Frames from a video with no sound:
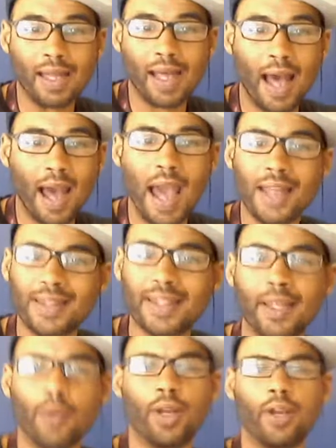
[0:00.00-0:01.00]
I think they
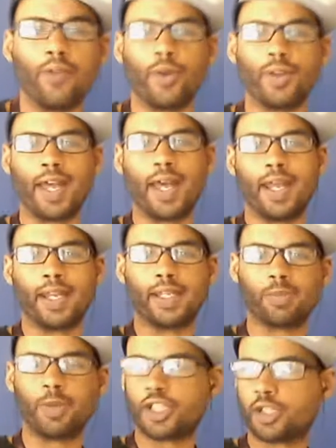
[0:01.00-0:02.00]
want to avoid that headache as
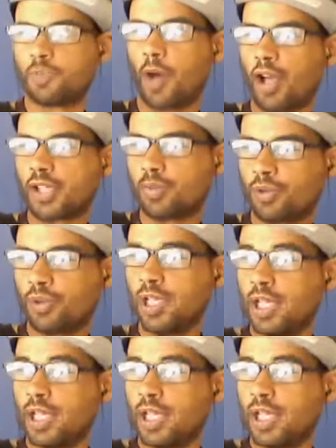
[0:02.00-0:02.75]
much as possible.